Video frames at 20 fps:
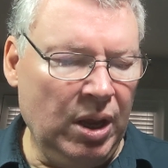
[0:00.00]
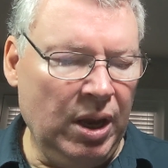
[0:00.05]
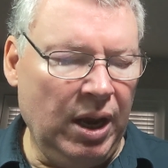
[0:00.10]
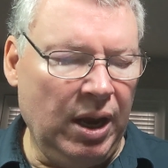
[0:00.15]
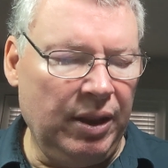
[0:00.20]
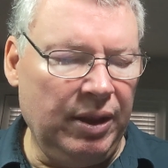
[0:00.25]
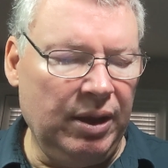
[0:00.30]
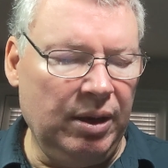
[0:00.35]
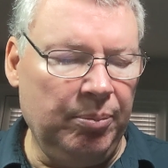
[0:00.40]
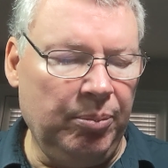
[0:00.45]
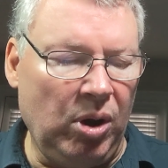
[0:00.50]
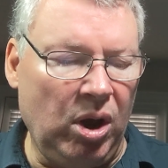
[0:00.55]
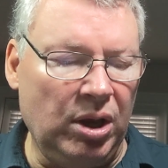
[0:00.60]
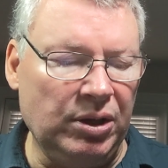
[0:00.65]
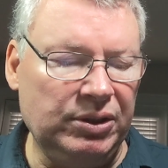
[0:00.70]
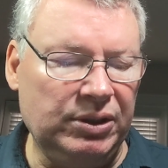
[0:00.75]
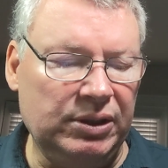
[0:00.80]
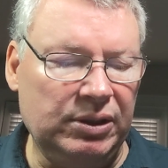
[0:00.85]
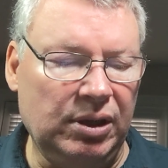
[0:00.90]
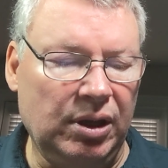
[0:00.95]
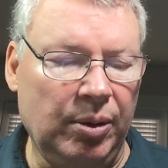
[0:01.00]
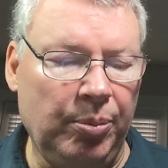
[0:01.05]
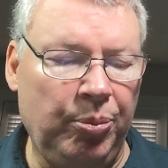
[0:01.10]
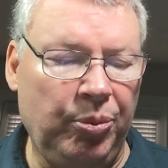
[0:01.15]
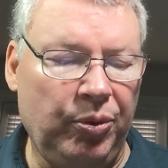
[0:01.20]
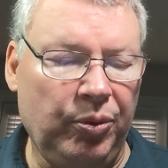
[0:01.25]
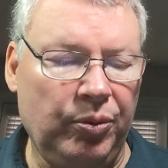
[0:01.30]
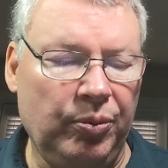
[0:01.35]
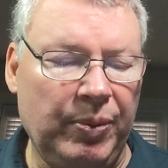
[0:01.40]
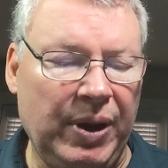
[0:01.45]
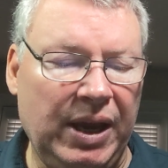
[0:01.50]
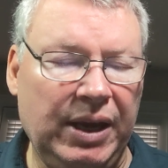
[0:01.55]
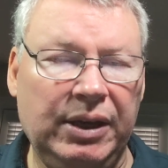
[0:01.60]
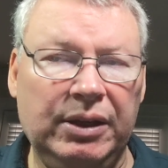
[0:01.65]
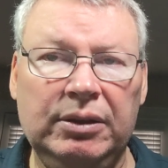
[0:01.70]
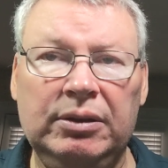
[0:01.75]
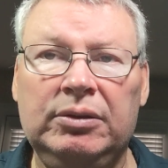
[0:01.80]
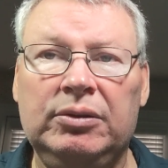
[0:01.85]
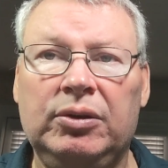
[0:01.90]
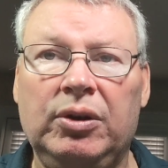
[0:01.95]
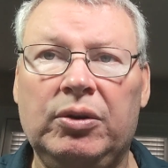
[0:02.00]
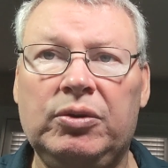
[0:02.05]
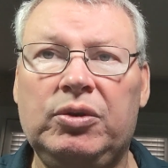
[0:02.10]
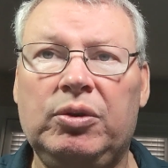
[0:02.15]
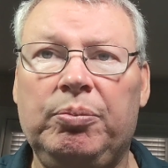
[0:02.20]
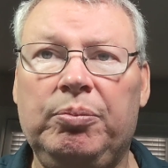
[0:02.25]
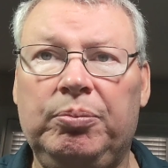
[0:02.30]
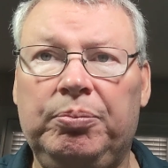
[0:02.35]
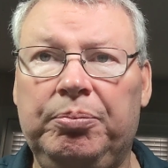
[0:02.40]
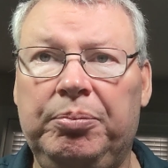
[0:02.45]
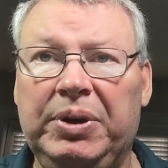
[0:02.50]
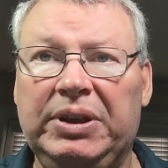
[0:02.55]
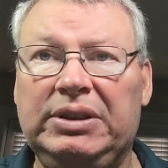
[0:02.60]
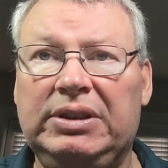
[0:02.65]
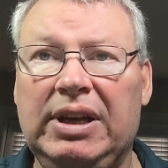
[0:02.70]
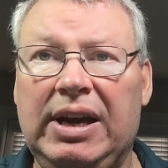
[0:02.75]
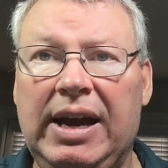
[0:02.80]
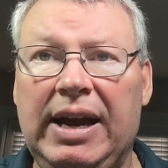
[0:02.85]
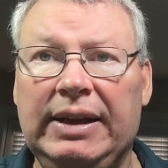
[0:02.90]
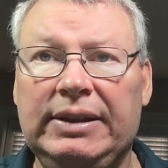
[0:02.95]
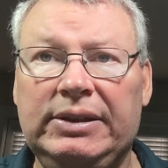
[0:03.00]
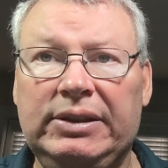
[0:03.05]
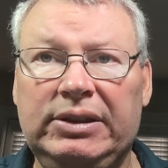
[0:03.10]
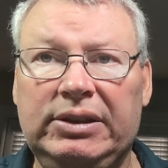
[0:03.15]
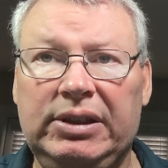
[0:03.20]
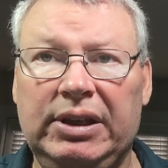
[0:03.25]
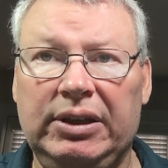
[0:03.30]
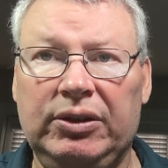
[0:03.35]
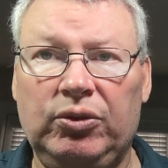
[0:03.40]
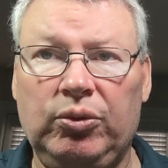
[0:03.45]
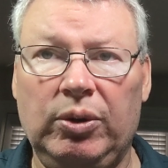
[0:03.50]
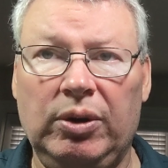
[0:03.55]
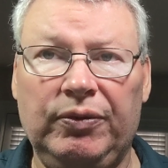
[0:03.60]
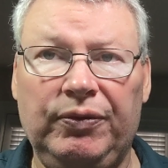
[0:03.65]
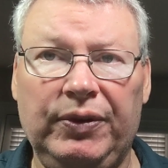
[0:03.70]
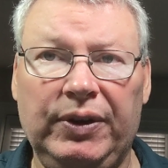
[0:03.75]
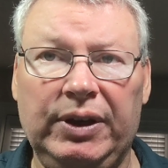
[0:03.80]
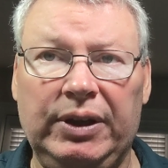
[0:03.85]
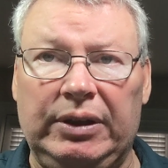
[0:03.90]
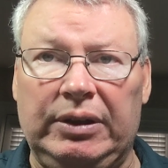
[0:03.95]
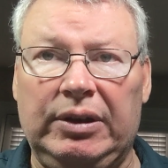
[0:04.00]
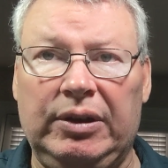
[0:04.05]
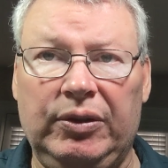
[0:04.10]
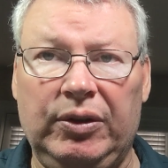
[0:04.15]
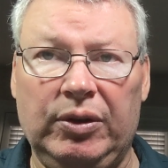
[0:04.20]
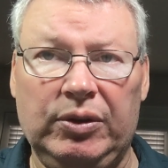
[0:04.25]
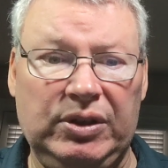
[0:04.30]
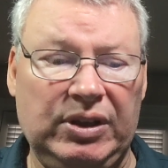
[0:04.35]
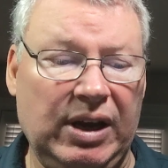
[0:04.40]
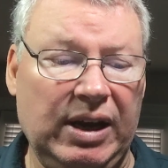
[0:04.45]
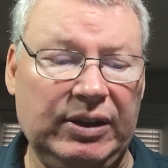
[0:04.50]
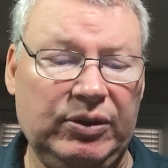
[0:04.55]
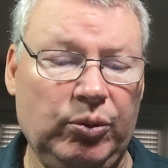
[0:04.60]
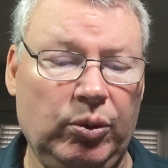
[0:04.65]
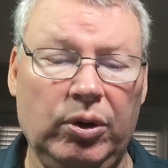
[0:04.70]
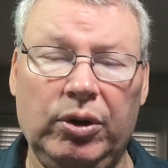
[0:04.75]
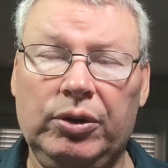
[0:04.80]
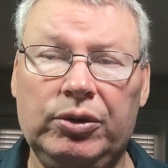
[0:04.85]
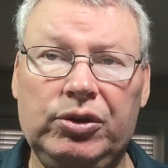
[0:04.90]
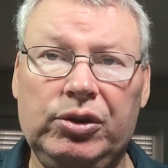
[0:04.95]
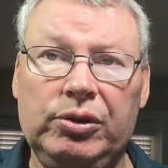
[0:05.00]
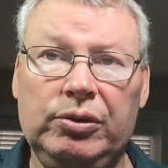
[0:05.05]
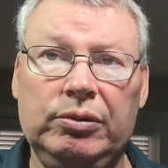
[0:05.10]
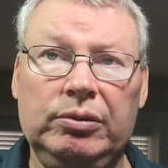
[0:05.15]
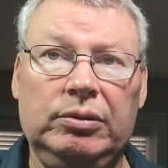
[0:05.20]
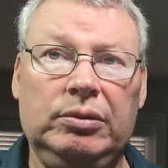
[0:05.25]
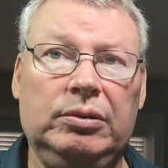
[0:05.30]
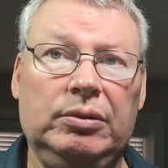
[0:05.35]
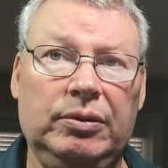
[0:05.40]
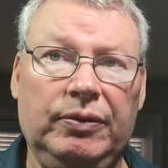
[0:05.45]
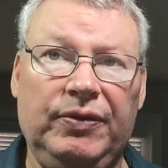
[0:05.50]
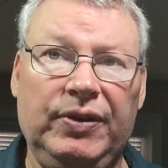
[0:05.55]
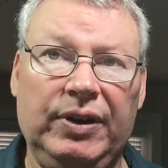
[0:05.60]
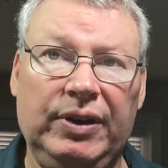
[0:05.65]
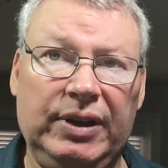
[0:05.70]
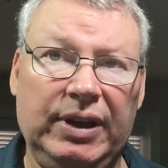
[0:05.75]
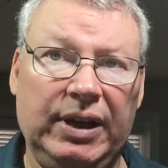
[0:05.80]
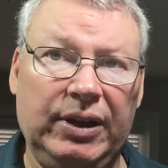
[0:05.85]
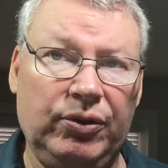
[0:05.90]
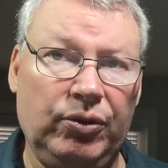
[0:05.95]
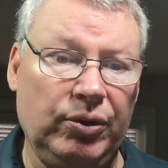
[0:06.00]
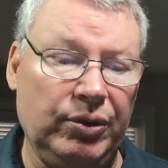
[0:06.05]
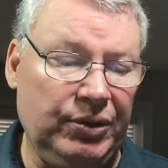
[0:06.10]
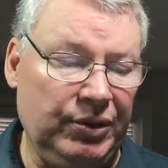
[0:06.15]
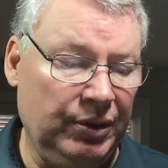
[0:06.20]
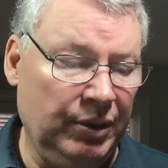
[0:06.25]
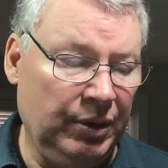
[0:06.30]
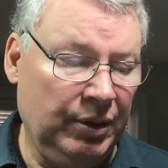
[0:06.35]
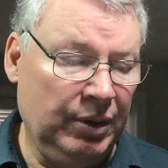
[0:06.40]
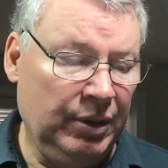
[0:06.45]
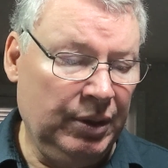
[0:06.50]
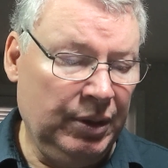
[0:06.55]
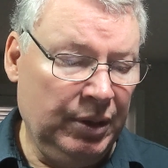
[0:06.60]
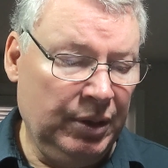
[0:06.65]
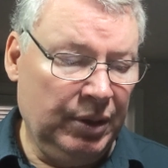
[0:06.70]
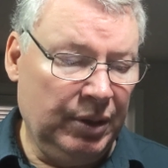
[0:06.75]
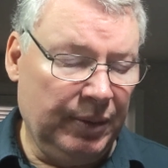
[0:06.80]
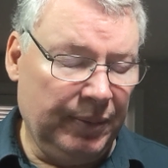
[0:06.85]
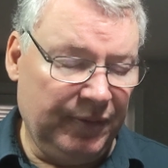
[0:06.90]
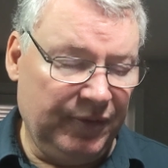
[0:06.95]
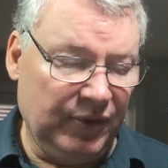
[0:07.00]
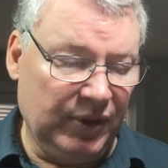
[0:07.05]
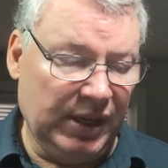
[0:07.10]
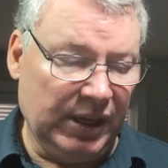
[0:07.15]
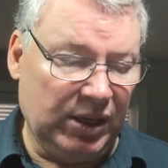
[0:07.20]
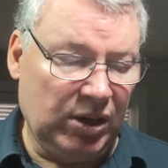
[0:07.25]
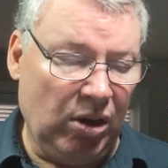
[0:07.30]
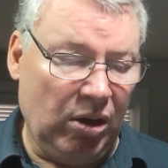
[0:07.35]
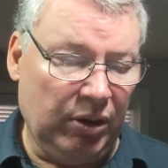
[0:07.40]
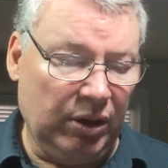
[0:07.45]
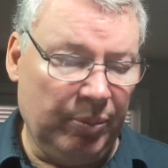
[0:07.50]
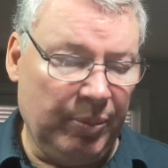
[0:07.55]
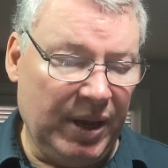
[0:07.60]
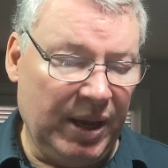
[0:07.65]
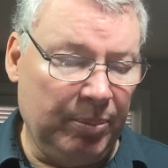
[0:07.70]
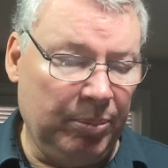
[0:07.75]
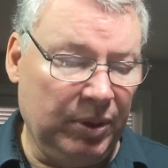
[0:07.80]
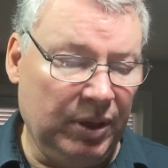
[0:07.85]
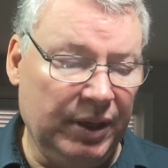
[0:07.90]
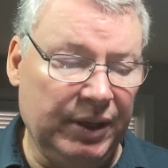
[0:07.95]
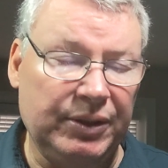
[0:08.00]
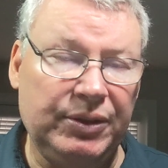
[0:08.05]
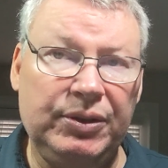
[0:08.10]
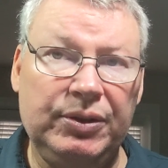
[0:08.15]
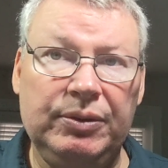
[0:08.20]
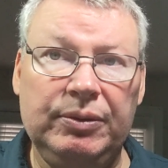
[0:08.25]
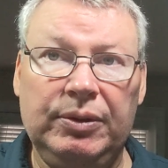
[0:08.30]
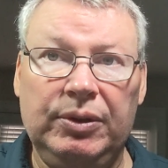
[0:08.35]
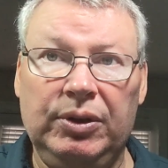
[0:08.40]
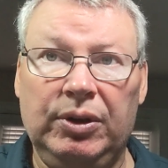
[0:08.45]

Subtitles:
And then Boston up through Maine, those are big tides, 10, 12 feet. Those tides will hurt you. They're very dangerous. If you get caught in a bad place,